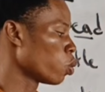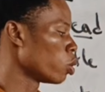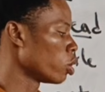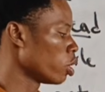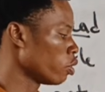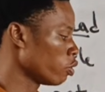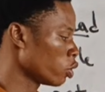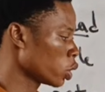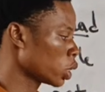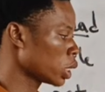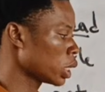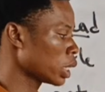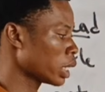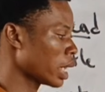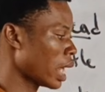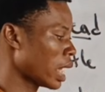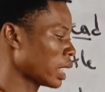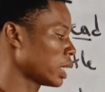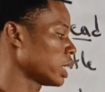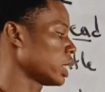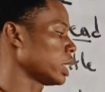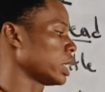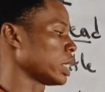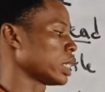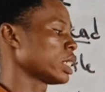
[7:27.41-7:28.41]
if you see it like
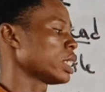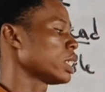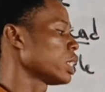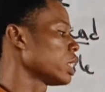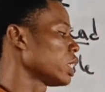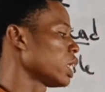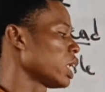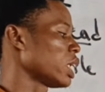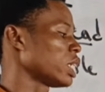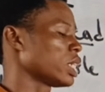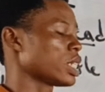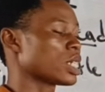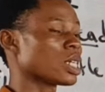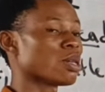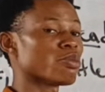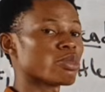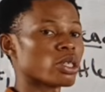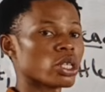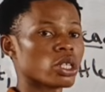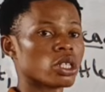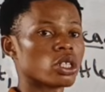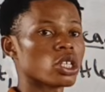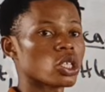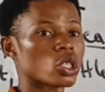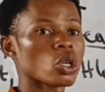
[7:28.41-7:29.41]
this, they are the same
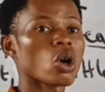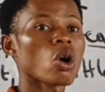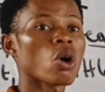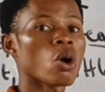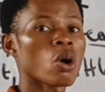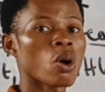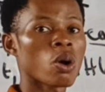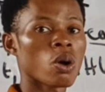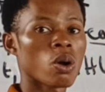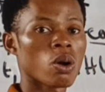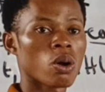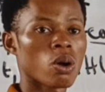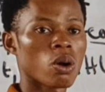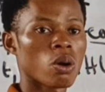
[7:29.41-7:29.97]
thing. This O.